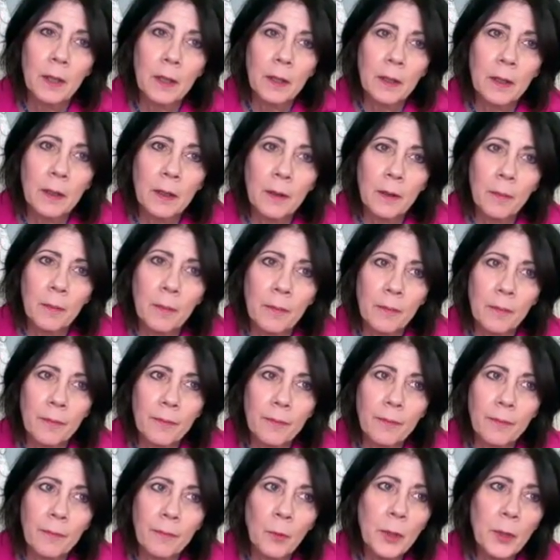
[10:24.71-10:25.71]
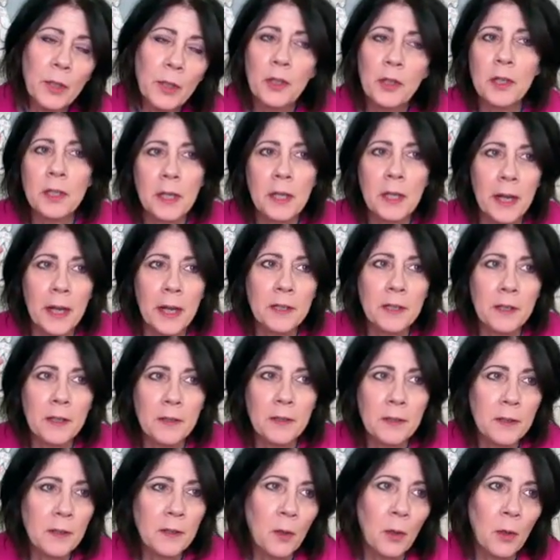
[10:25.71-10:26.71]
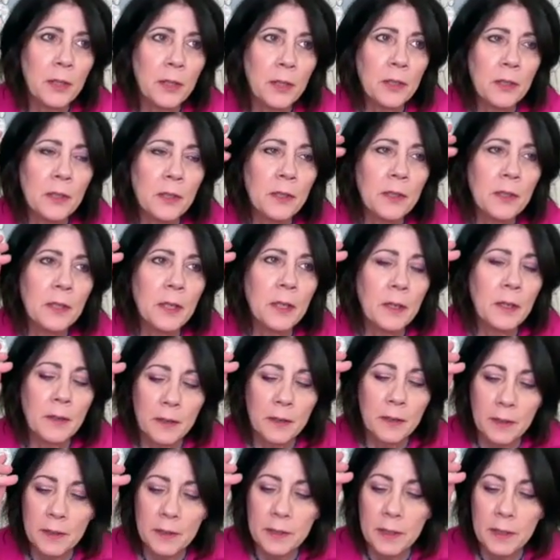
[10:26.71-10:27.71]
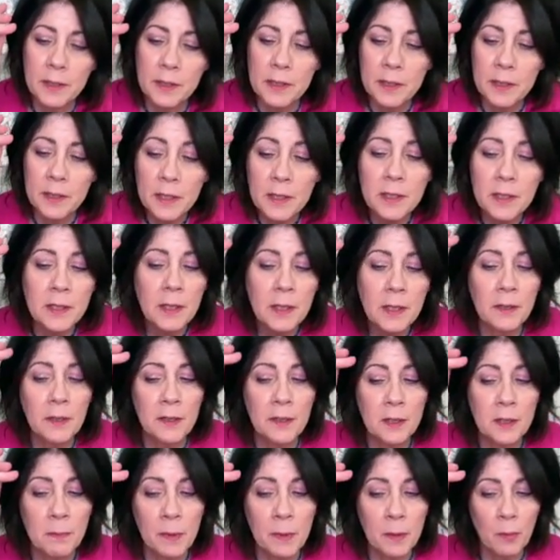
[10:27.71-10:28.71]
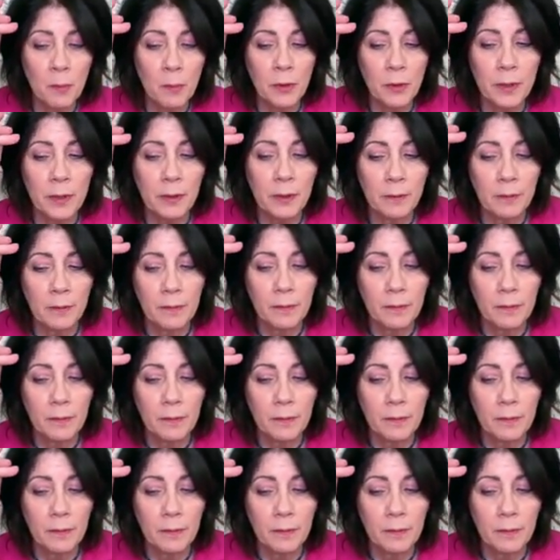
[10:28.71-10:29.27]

Um, we could just ask because the question's there. Is, is this sickness memory